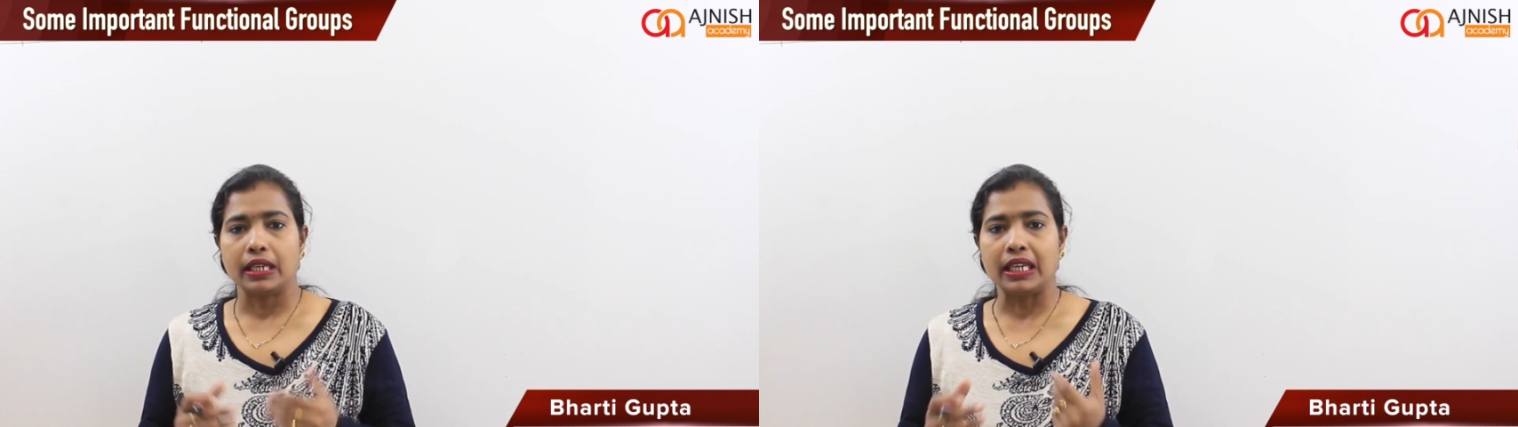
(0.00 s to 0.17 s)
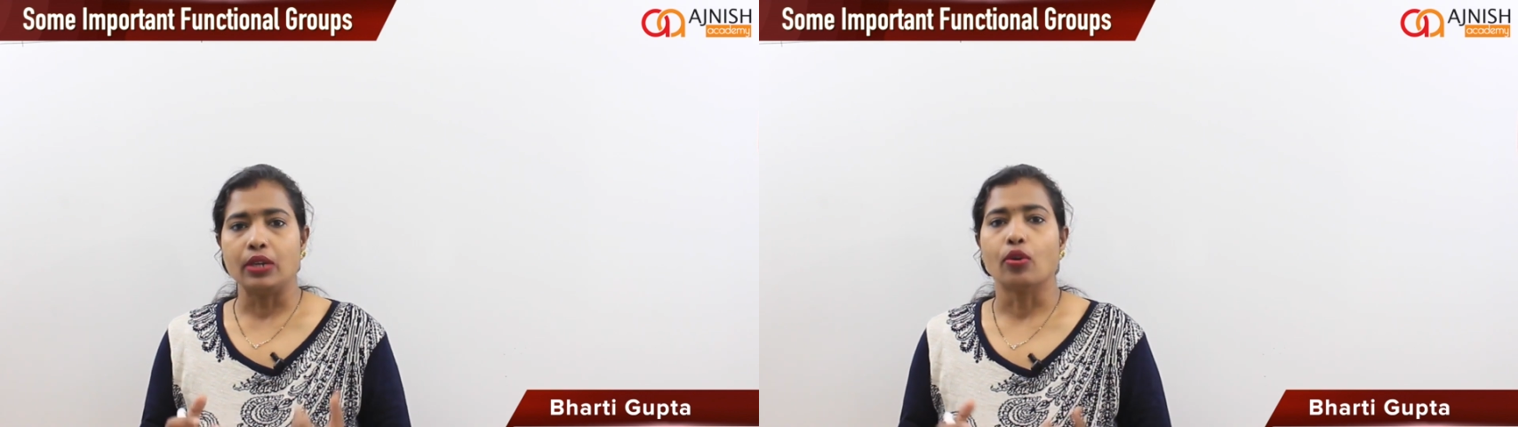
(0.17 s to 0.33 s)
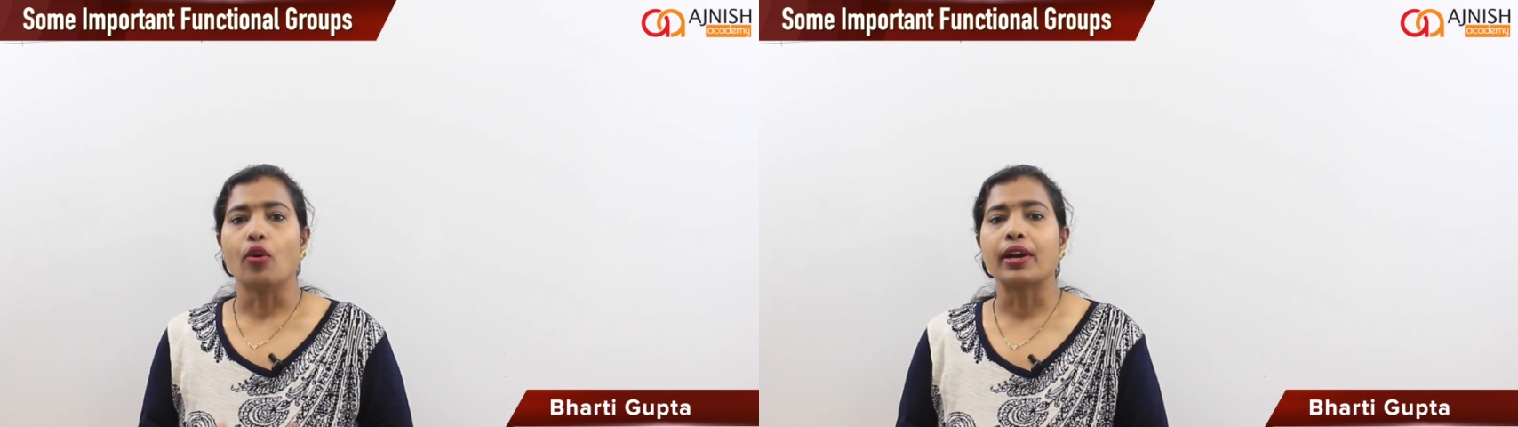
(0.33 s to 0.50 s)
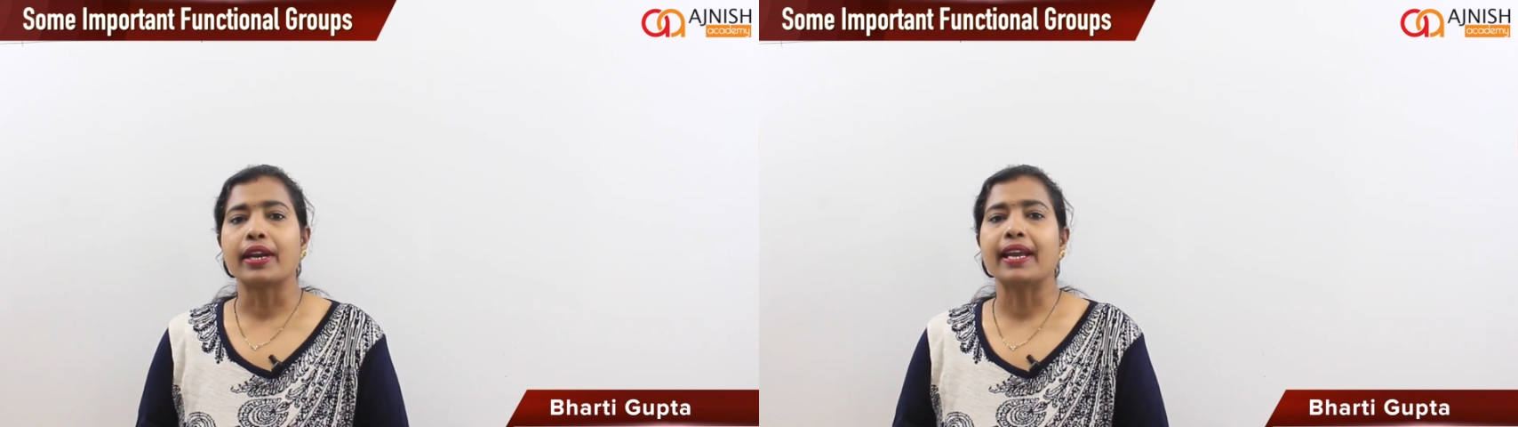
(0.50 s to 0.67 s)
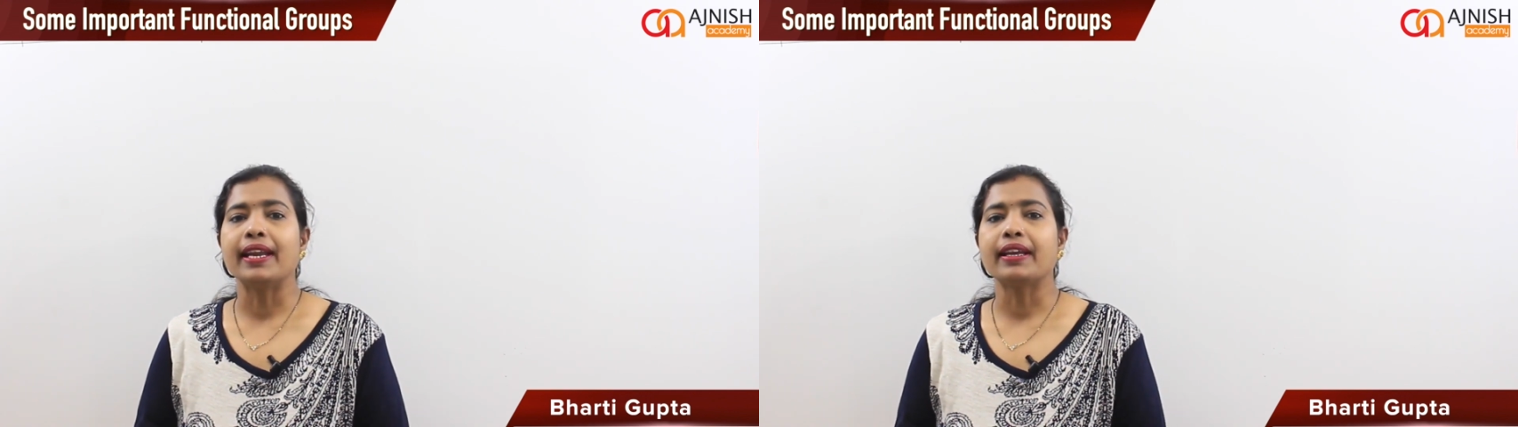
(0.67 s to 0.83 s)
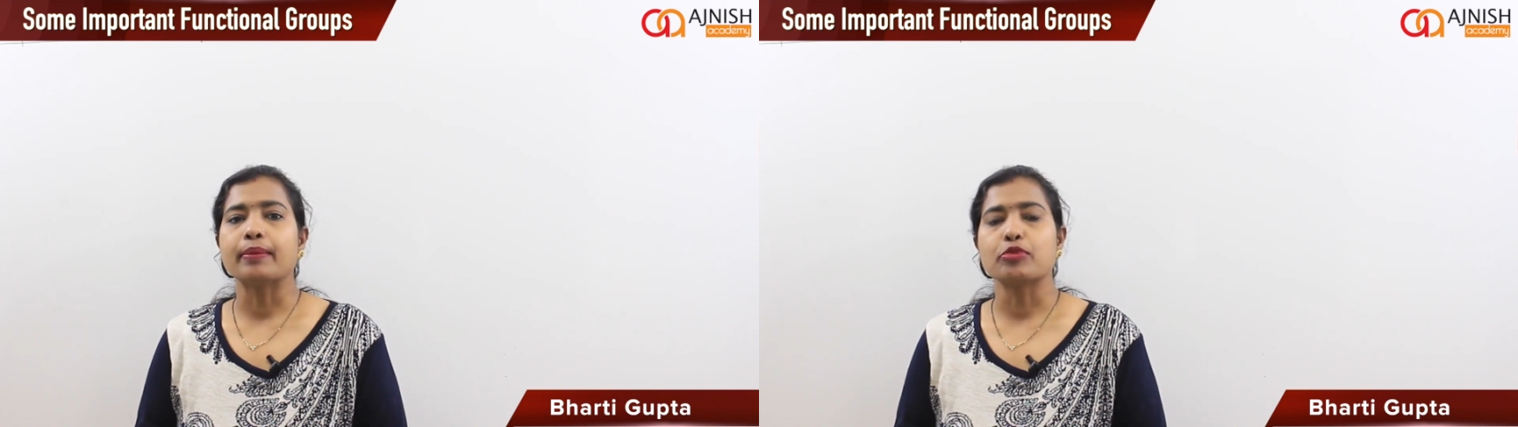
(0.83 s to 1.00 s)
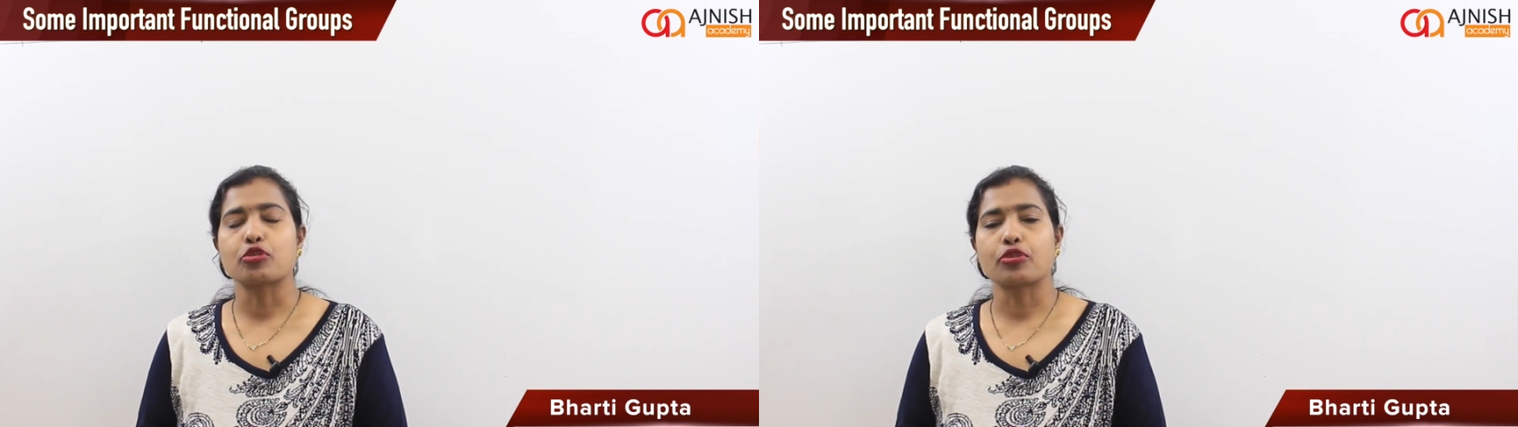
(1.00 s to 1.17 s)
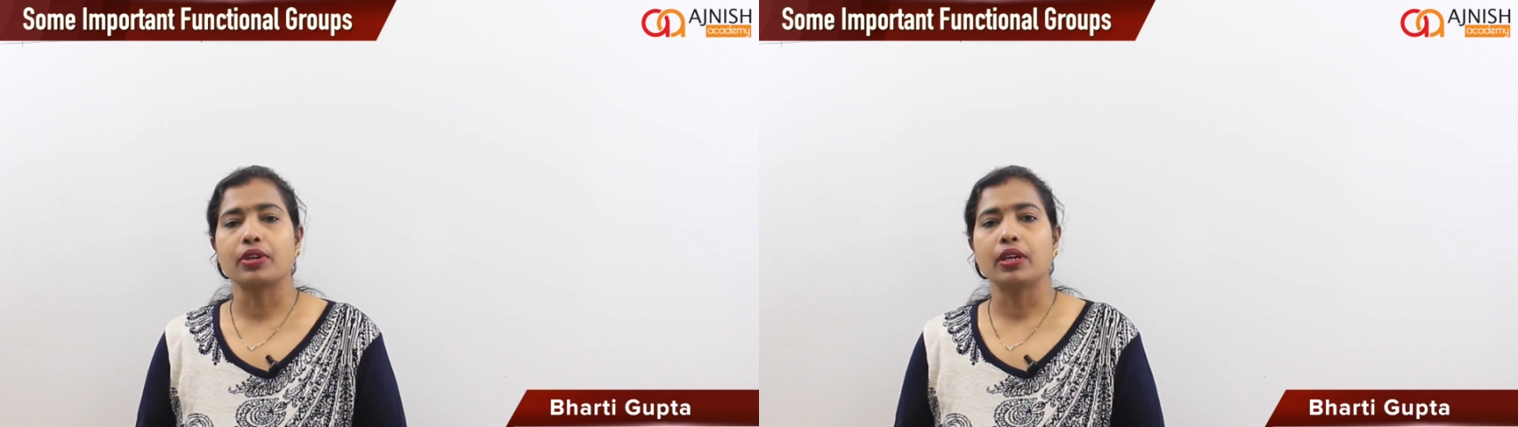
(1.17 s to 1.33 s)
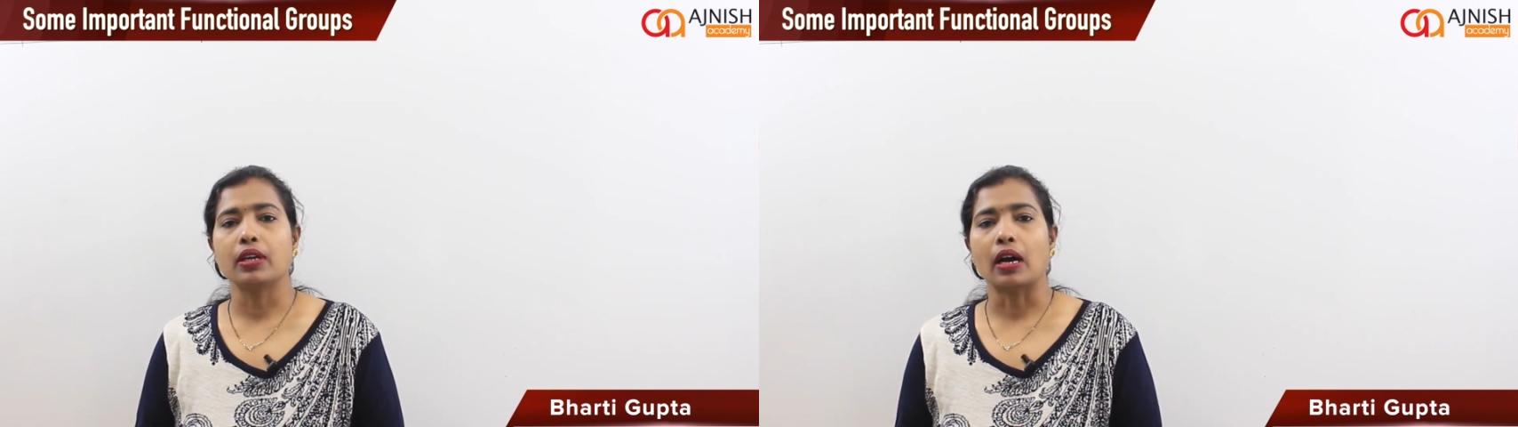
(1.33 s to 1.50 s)
in organic
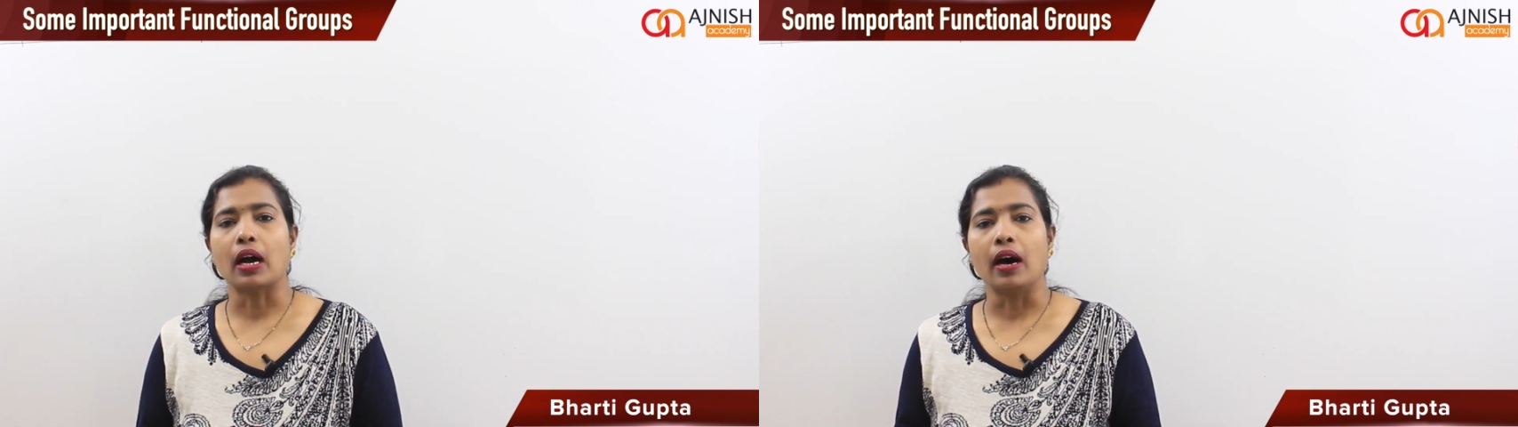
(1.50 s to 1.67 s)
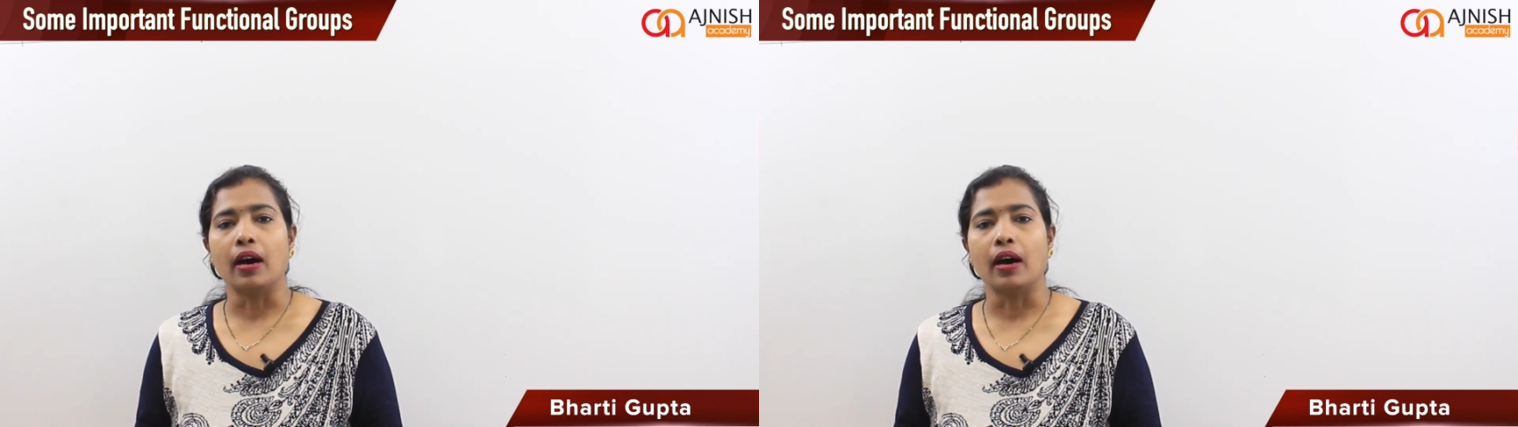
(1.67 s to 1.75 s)
chemistry